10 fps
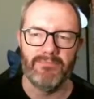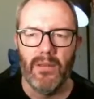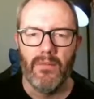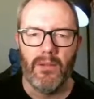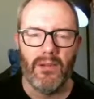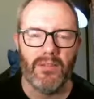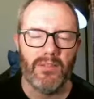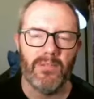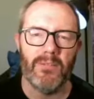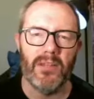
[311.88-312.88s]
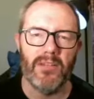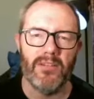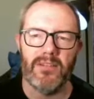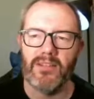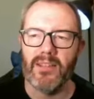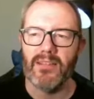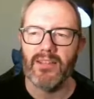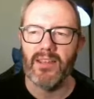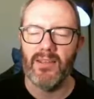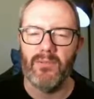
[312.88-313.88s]
But at least we're playing on the
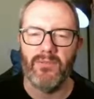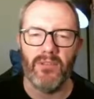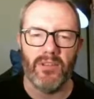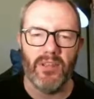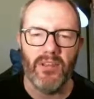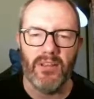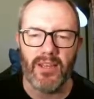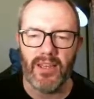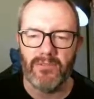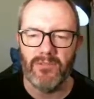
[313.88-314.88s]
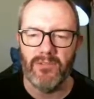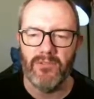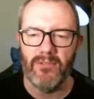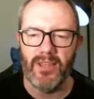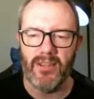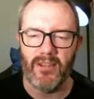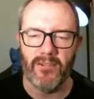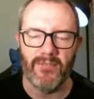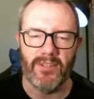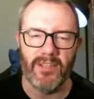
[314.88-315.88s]
Saturday. We've got the early afternoon
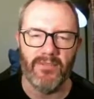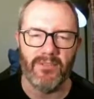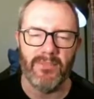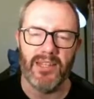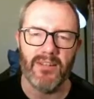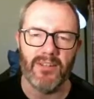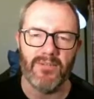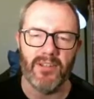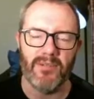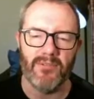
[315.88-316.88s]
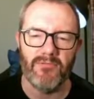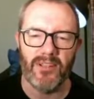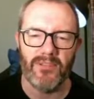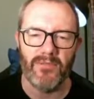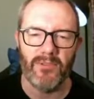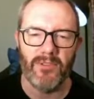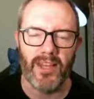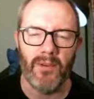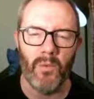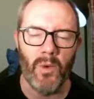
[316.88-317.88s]
kick-off to give us plenty of time to rest for that
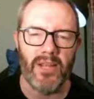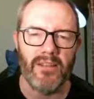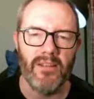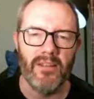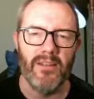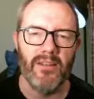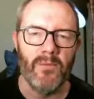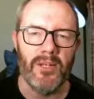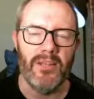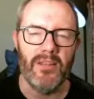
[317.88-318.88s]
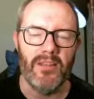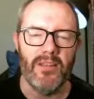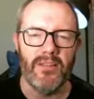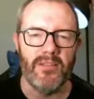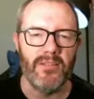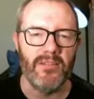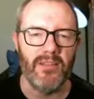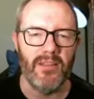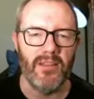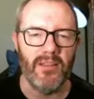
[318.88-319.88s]
wet, windy Thursday
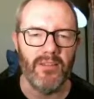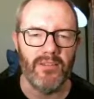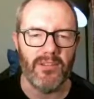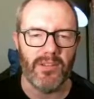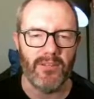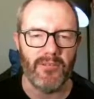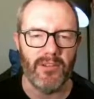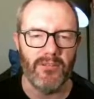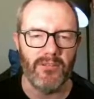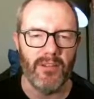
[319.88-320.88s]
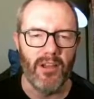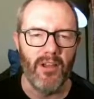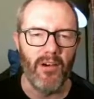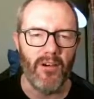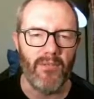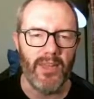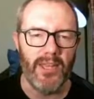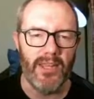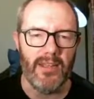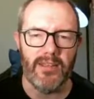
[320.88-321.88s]
night on the south coast of
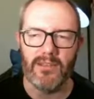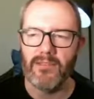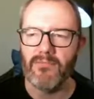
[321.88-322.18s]
England.